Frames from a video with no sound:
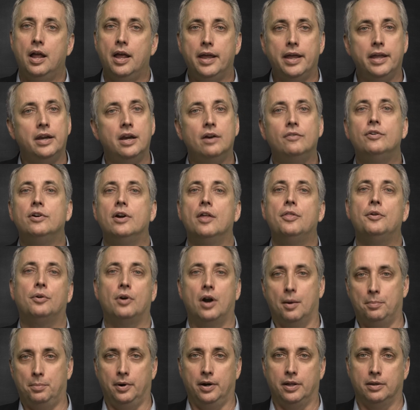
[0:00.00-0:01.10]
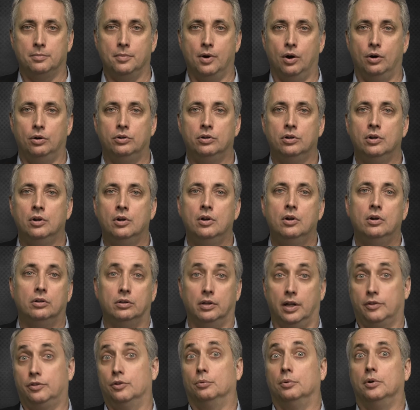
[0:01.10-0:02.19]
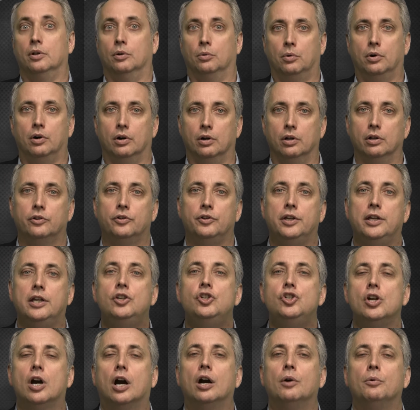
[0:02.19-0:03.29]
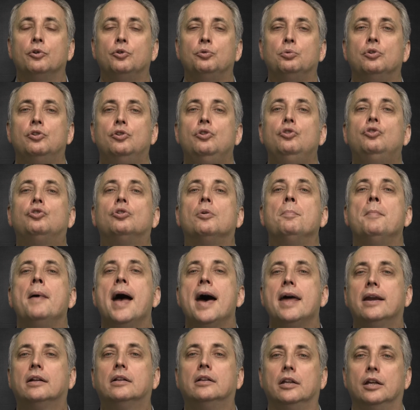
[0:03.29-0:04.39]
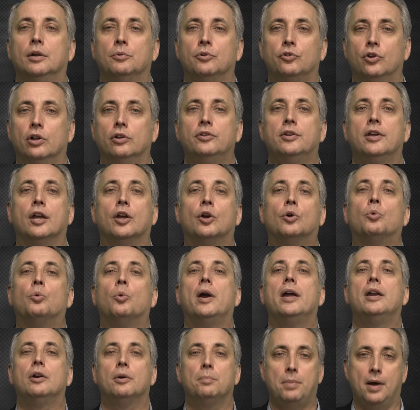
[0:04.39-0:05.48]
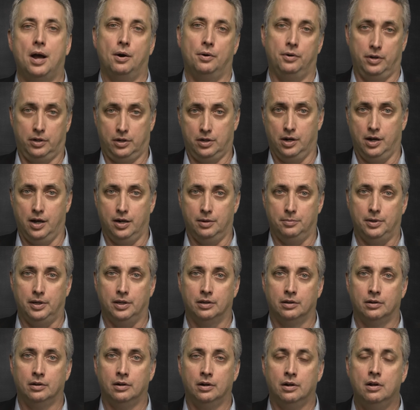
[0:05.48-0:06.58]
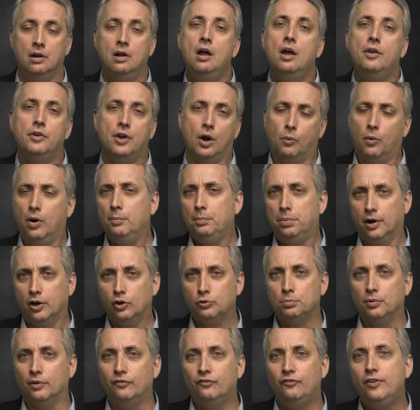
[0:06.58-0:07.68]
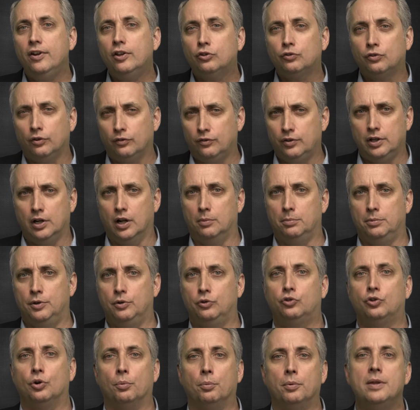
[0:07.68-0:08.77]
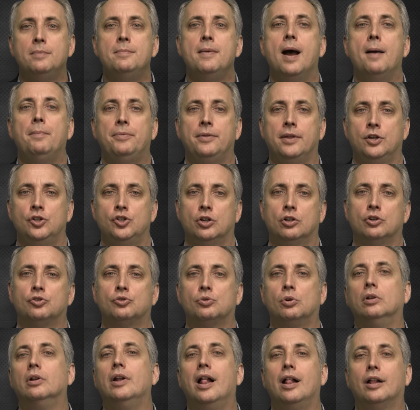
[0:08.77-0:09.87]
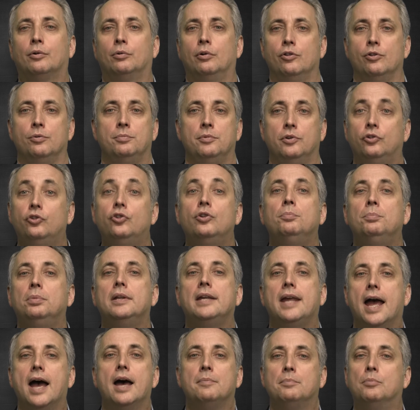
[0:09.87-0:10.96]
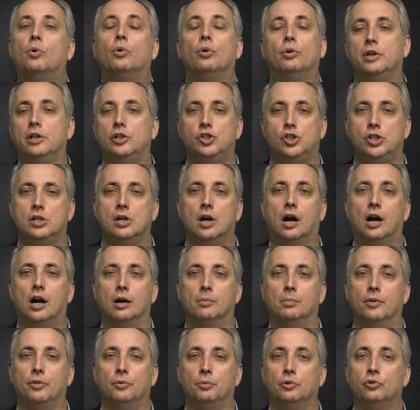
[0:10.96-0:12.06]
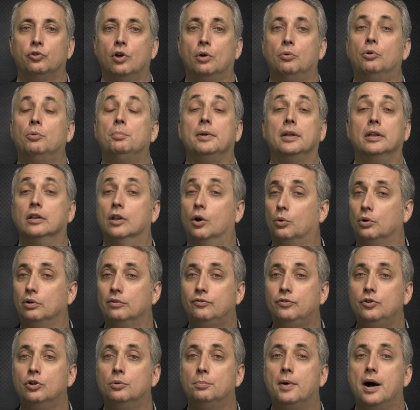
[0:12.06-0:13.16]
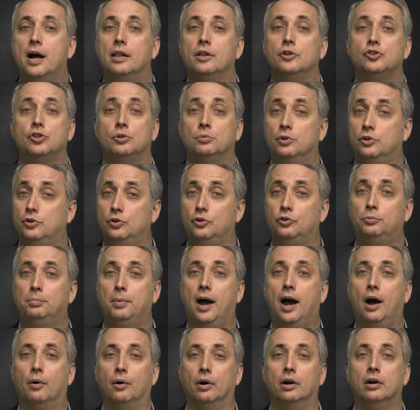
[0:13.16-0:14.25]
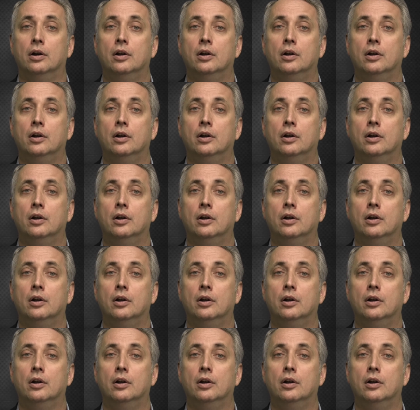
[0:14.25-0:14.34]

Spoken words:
In every other operating mode, like the real world, EGR was reduced dramatically, resulting in greater power and economy. Now, one possible fix for VW is to remap the engine control algorithm to simply add more EGR, but the result will be lowered fuel mileage and reduced power,